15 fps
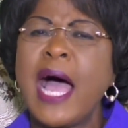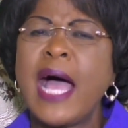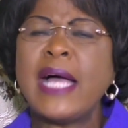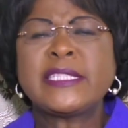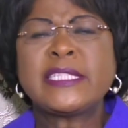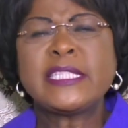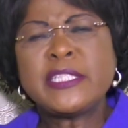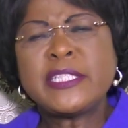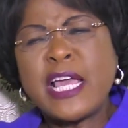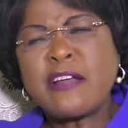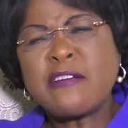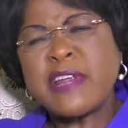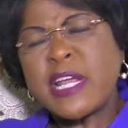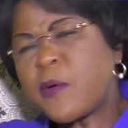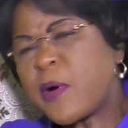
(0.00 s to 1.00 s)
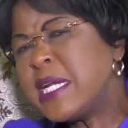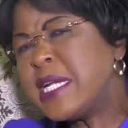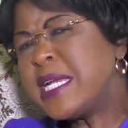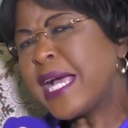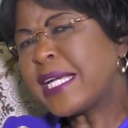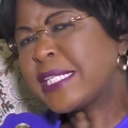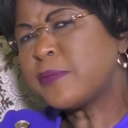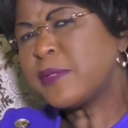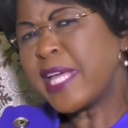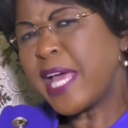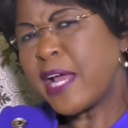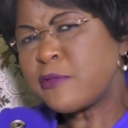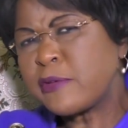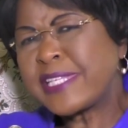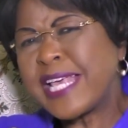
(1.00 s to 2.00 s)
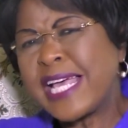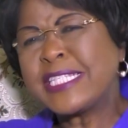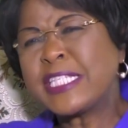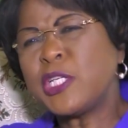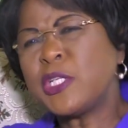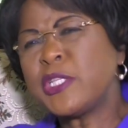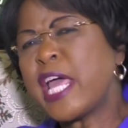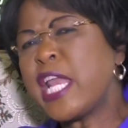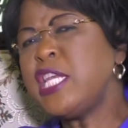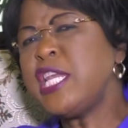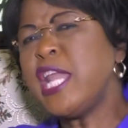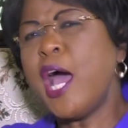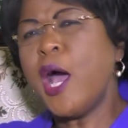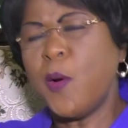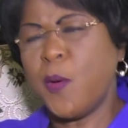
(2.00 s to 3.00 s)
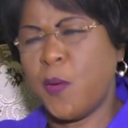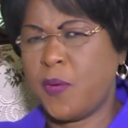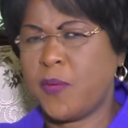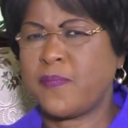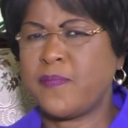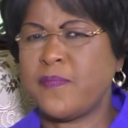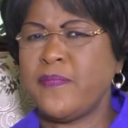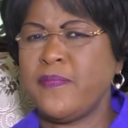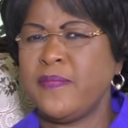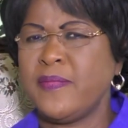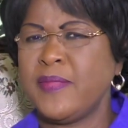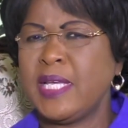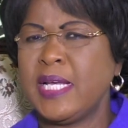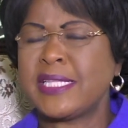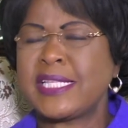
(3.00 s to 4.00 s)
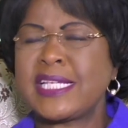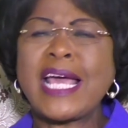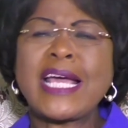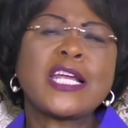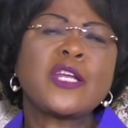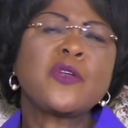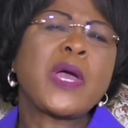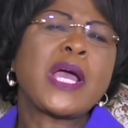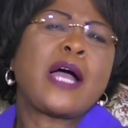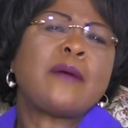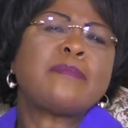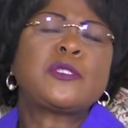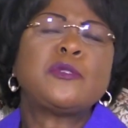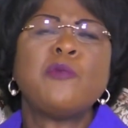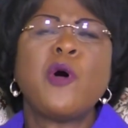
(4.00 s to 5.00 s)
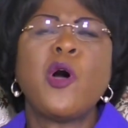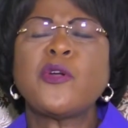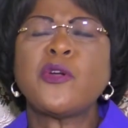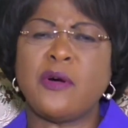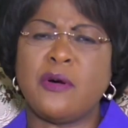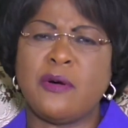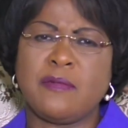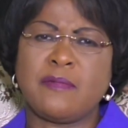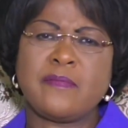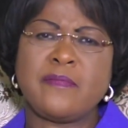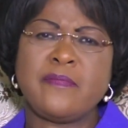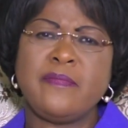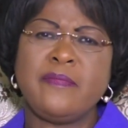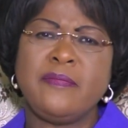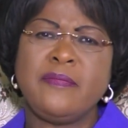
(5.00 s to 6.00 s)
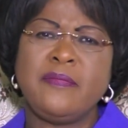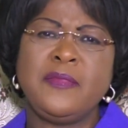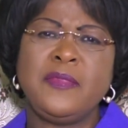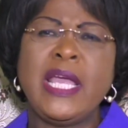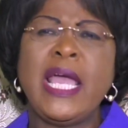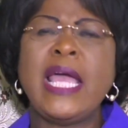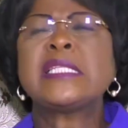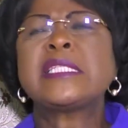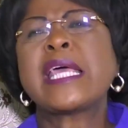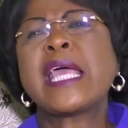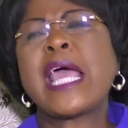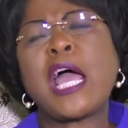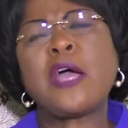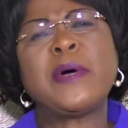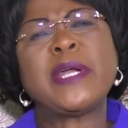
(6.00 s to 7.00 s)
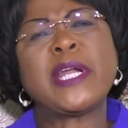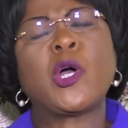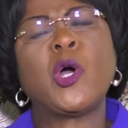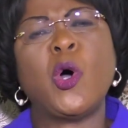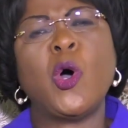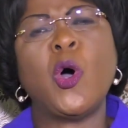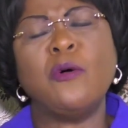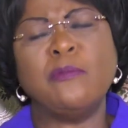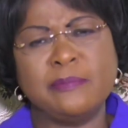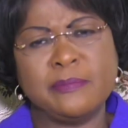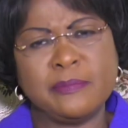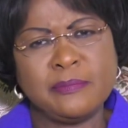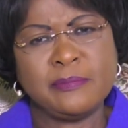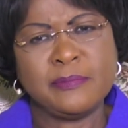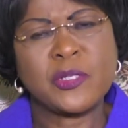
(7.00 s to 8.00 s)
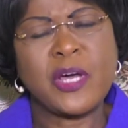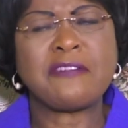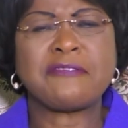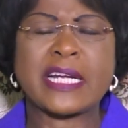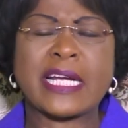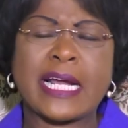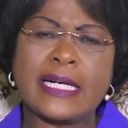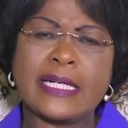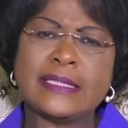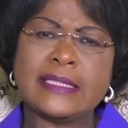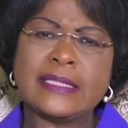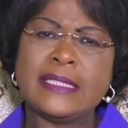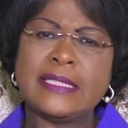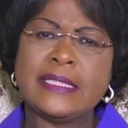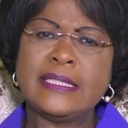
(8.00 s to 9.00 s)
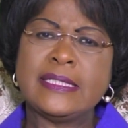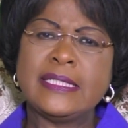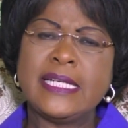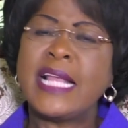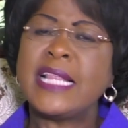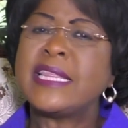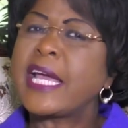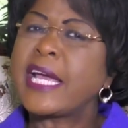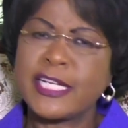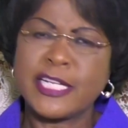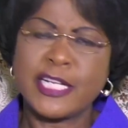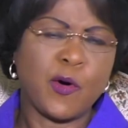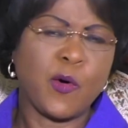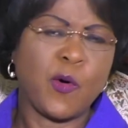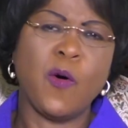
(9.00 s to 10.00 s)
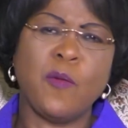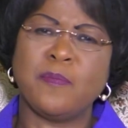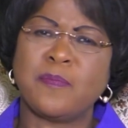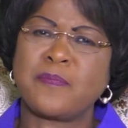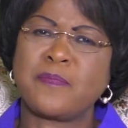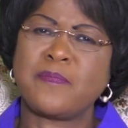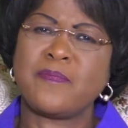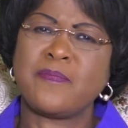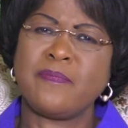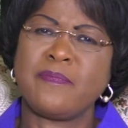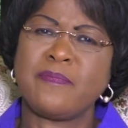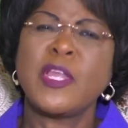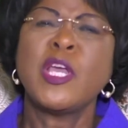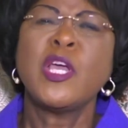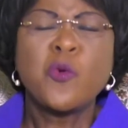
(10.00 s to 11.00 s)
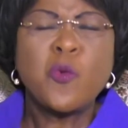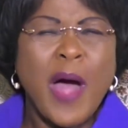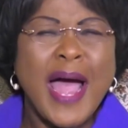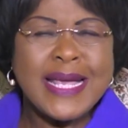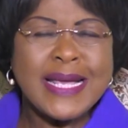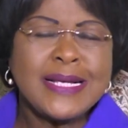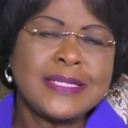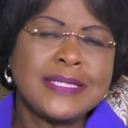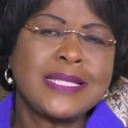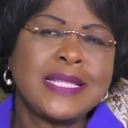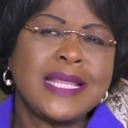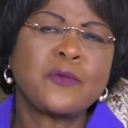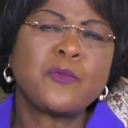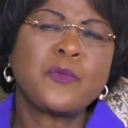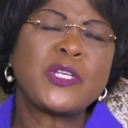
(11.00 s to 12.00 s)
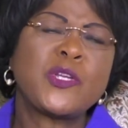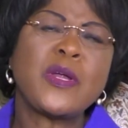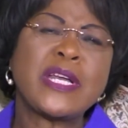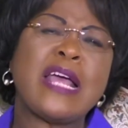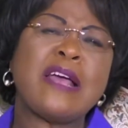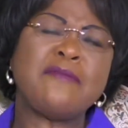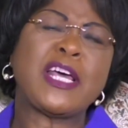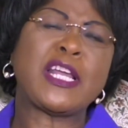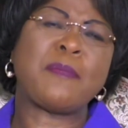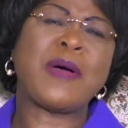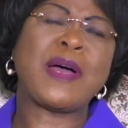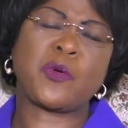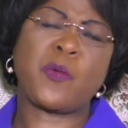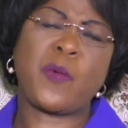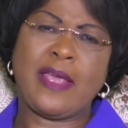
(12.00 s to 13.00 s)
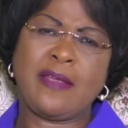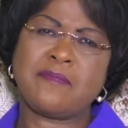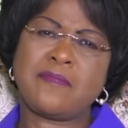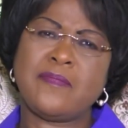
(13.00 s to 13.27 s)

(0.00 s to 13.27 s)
Until they reconnect with their roots, until they know that I can wake up tomorrow and say, I want to go home to Africa, and they can go home. Why is it that we don't have that pathway?